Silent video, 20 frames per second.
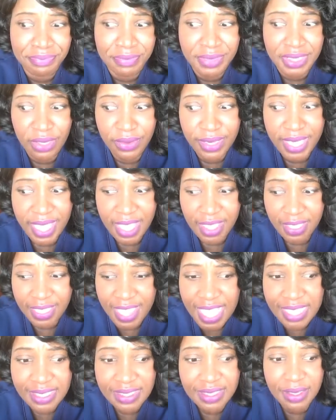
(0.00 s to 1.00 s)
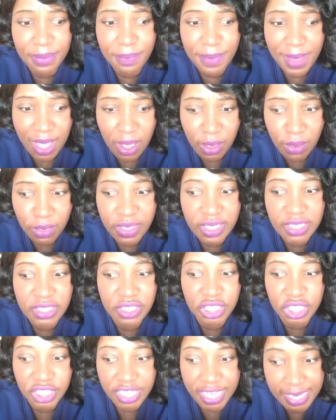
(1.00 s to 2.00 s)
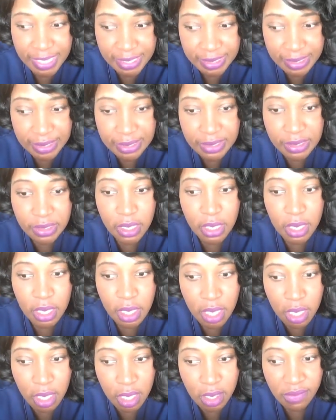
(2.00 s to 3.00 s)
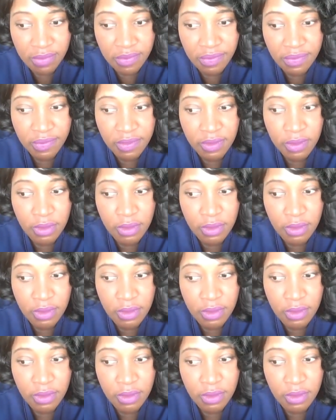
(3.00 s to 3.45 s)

so yeah, that's about the gist of